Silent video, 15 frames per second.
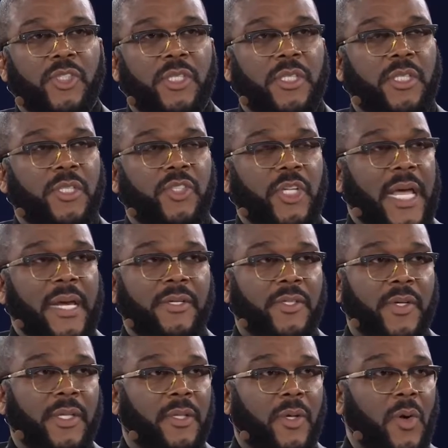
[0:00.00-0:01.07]
the,
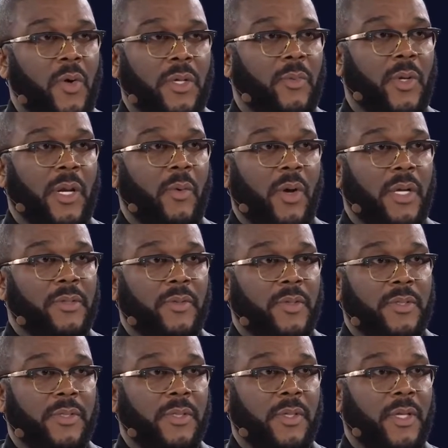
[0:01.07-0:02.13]
janitor in the corner, when I'm walking through the
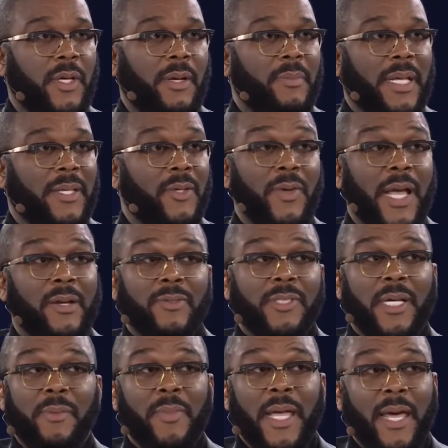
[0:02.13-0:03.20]
studio, I'm like, you're not going to
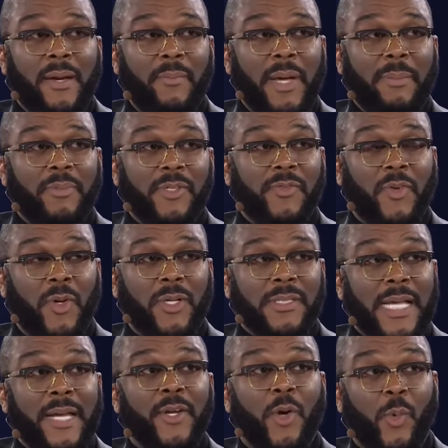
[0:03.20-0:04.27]
tell me how to mop this floor because
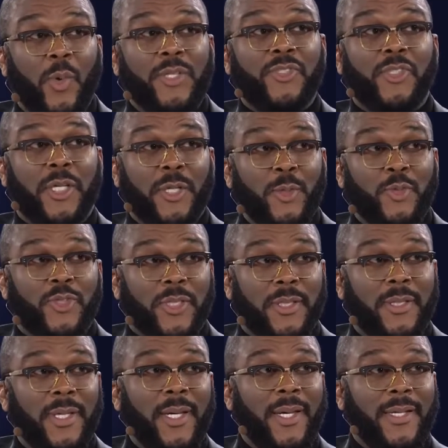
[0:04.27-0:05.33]
I know which solution
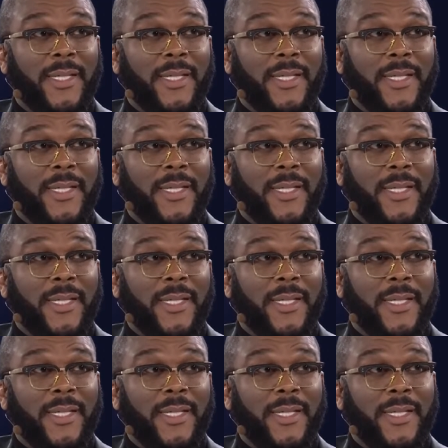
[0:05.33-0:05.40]
yeah.